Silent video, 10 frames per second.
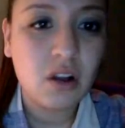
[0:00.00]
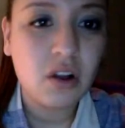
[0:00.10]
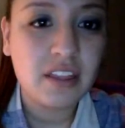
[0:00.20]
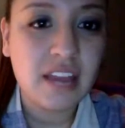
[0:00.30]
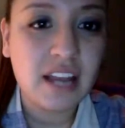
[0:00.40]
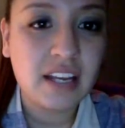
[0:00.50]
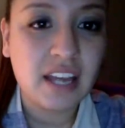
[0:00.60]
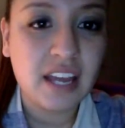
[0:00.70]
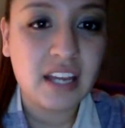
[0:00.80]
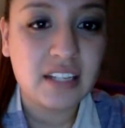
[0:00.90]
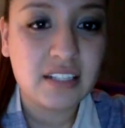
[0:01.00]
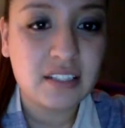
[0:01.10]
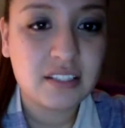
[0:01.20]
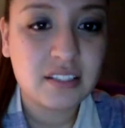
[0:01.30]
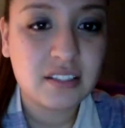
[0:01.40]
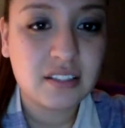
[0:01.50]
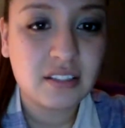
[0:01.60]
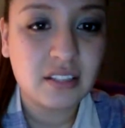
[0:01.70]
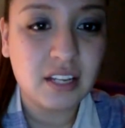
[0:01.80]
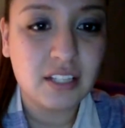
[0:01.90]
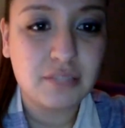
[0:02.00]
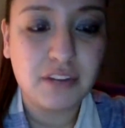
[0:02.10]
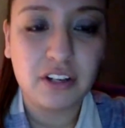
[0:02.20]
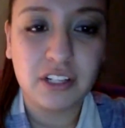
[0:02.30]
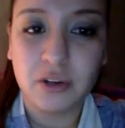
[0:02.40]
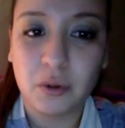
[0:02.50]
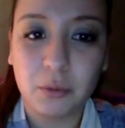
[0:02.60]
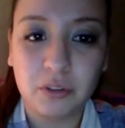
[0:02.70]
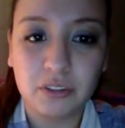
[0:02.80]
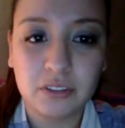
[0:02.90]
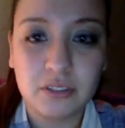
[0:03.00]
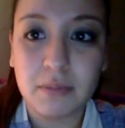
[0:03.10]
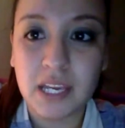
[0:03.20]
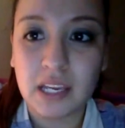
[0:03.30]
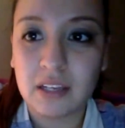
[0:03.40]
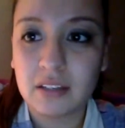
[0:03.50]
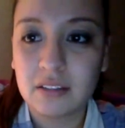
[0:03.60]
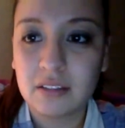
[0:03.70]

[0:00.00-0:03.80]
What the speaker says: then in that case, it's fairly normal to me.